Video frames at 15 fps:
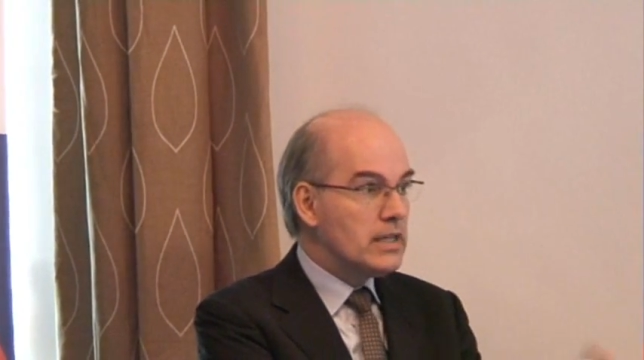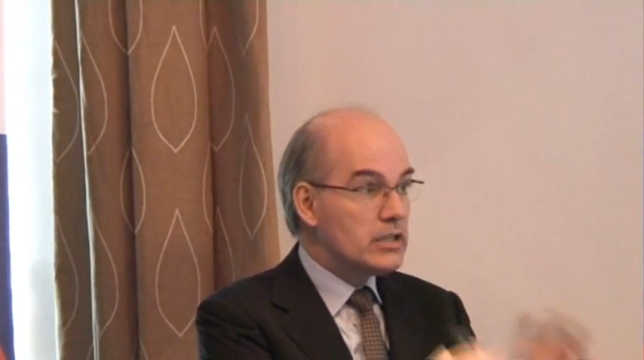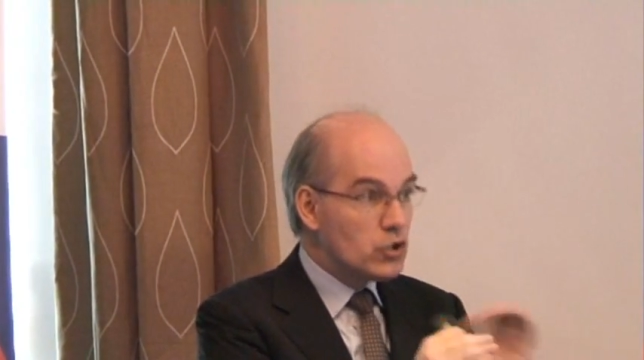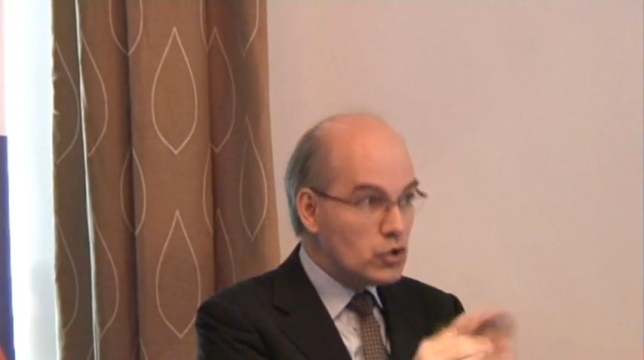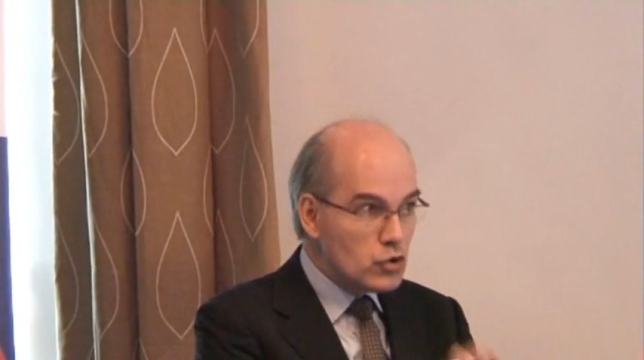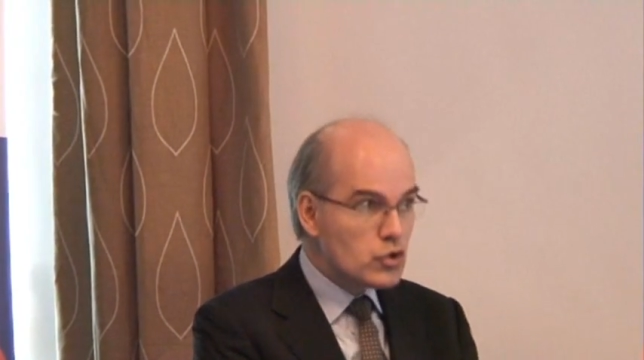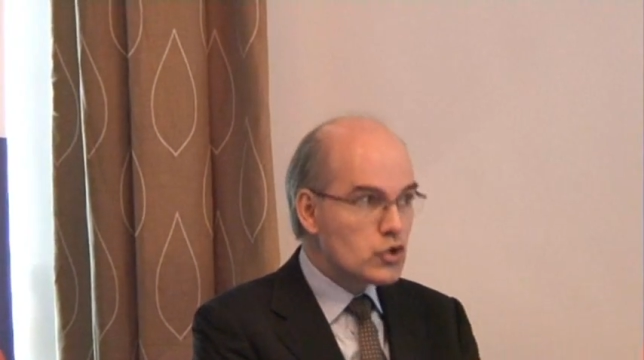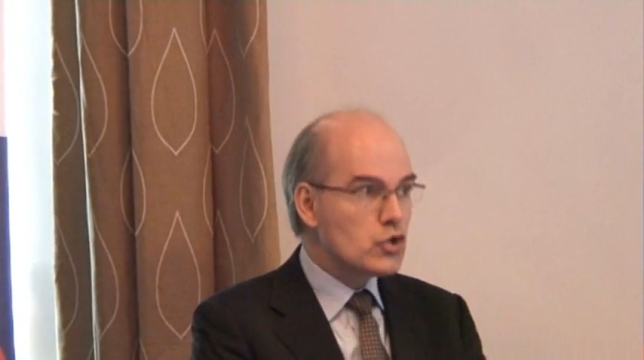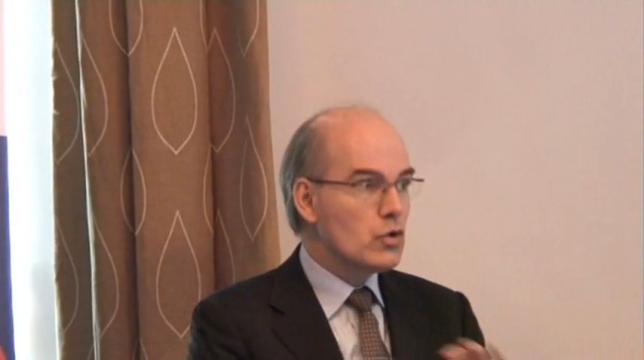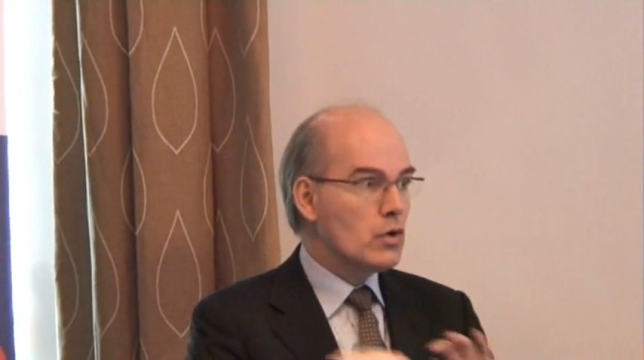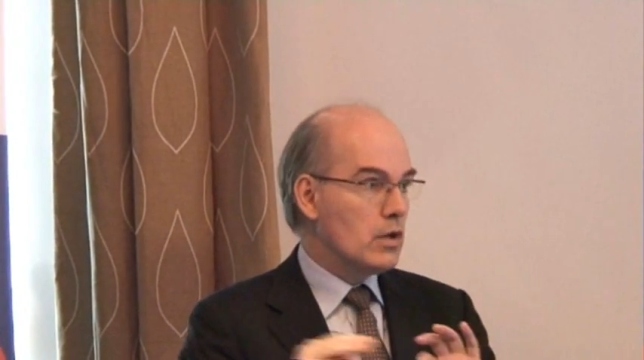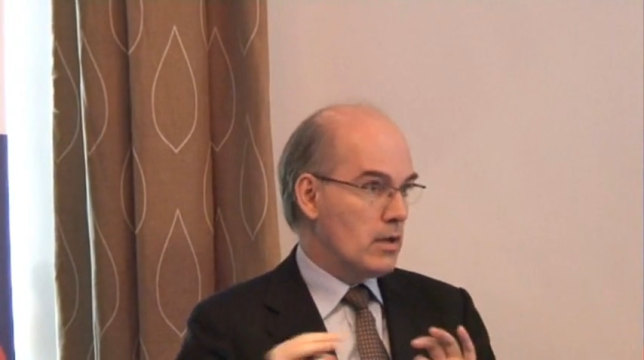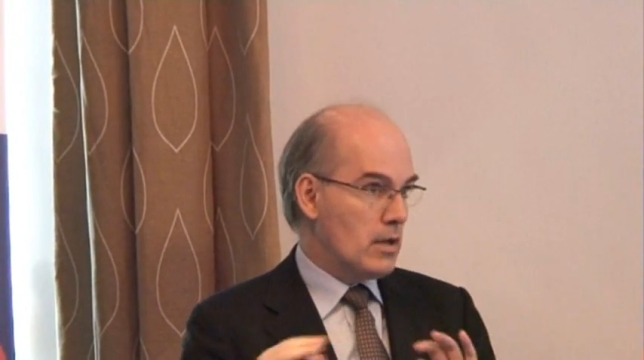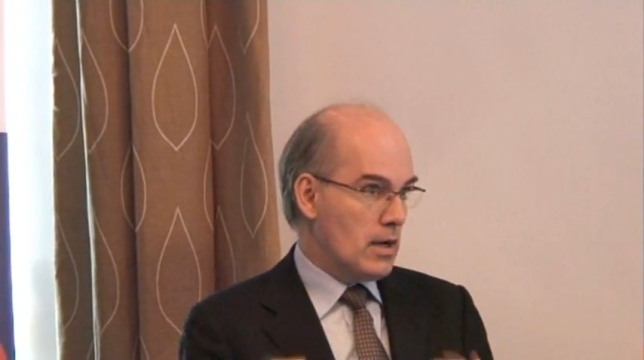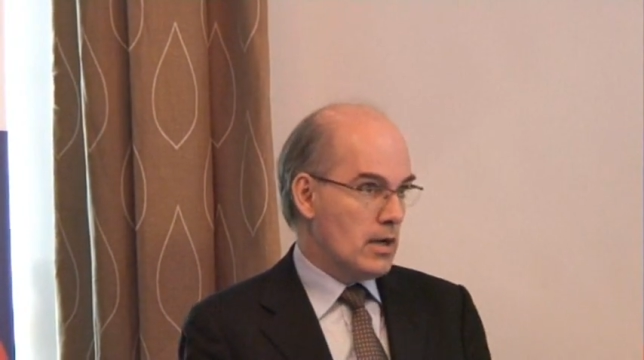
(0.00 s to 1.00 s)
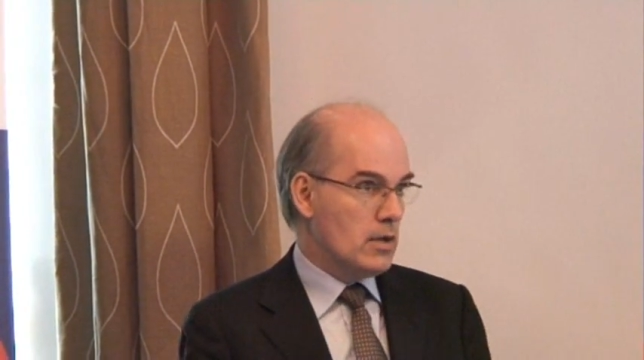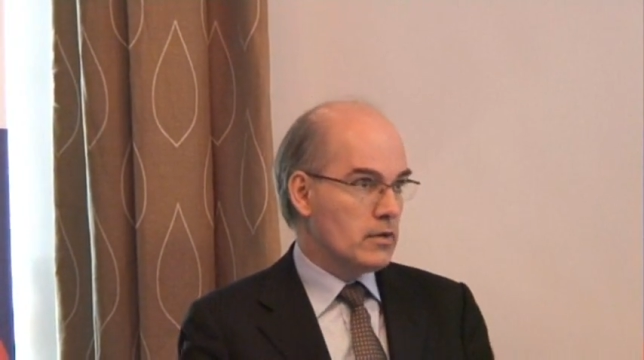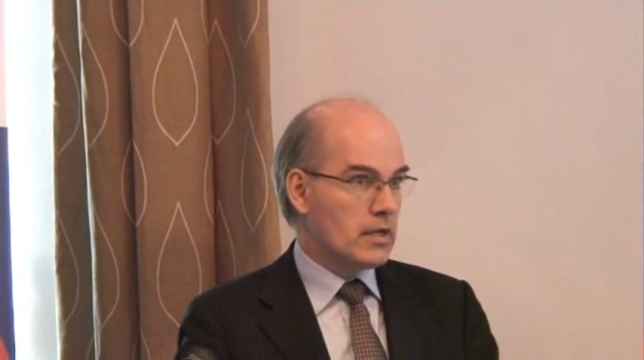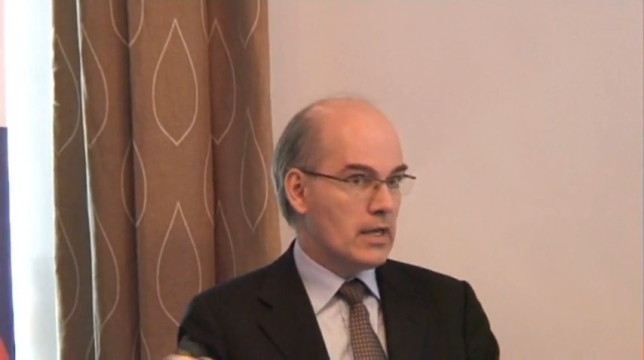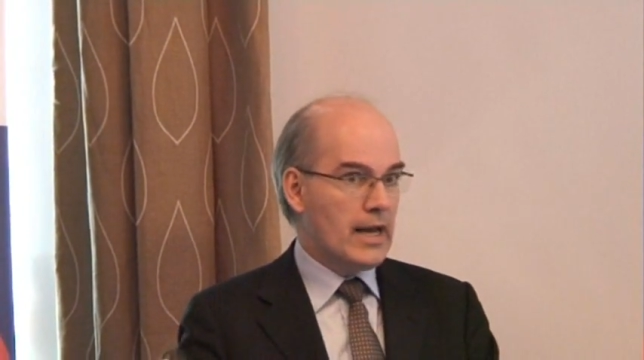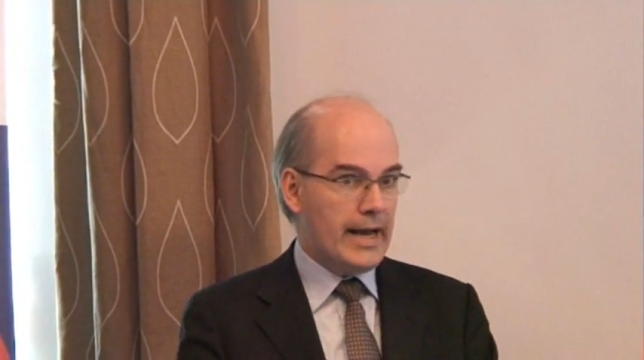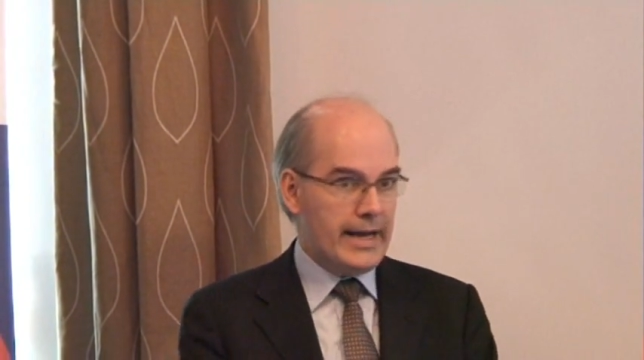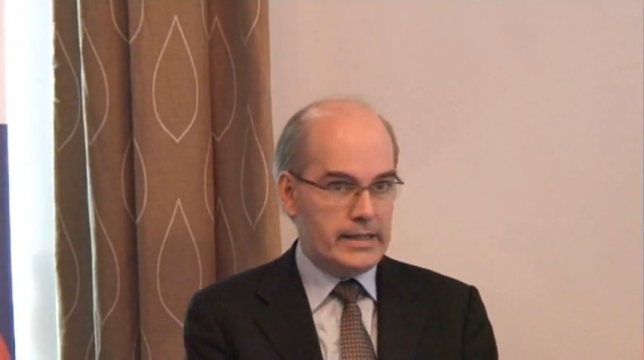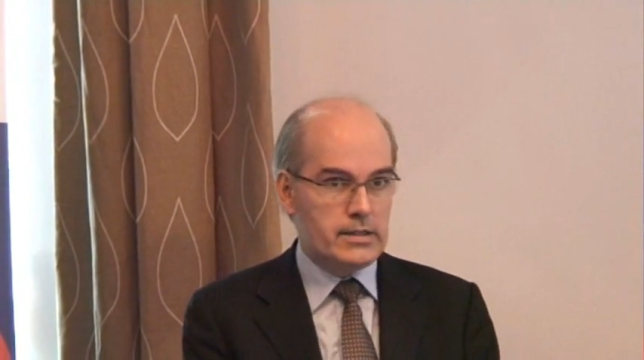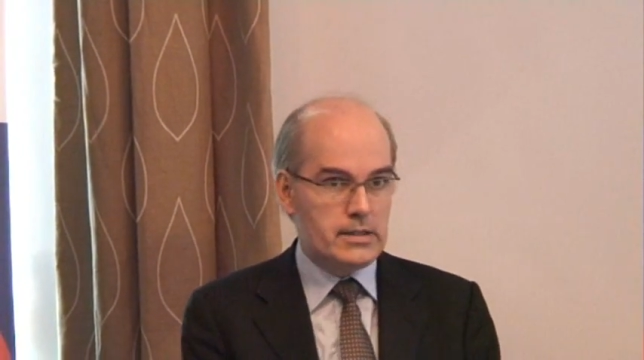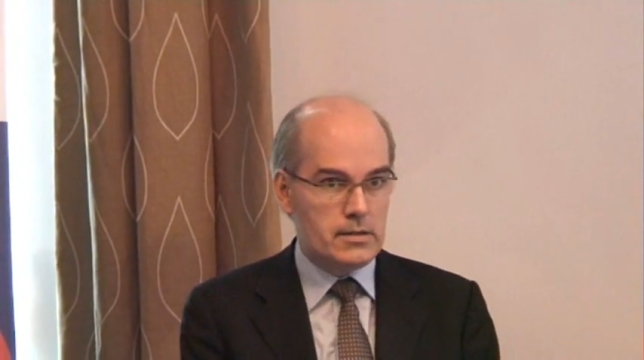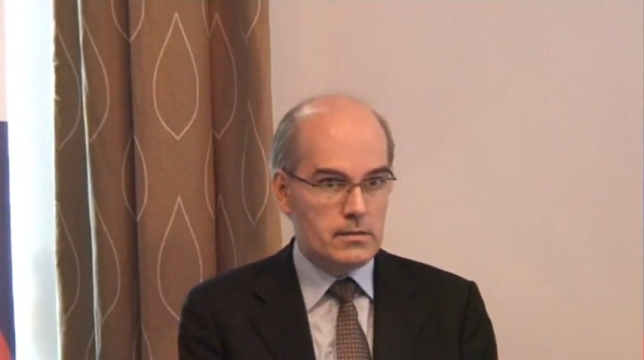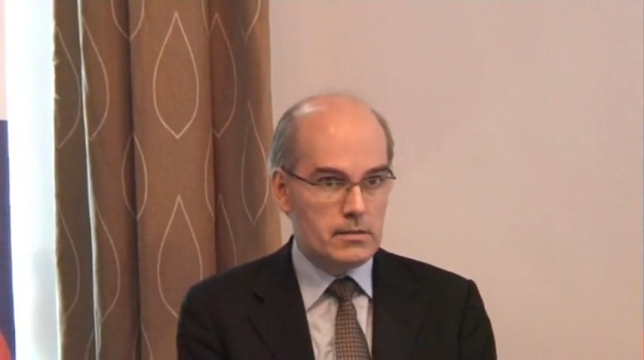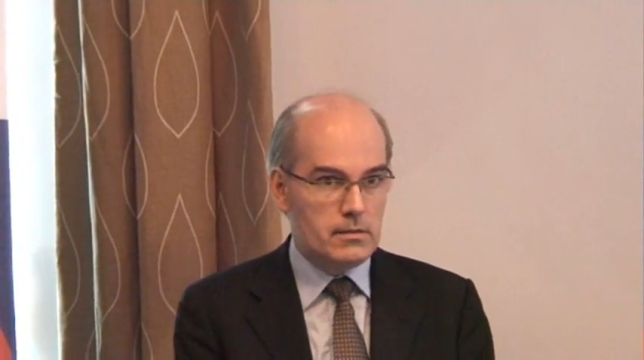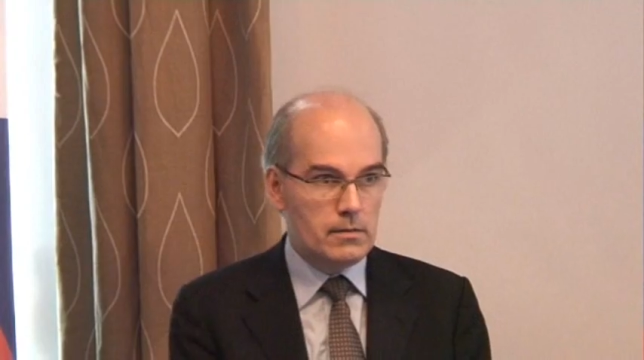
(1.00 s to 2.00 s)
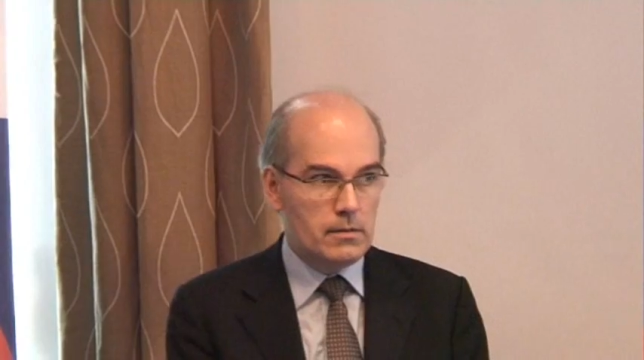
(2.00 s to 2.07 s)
that you should look at,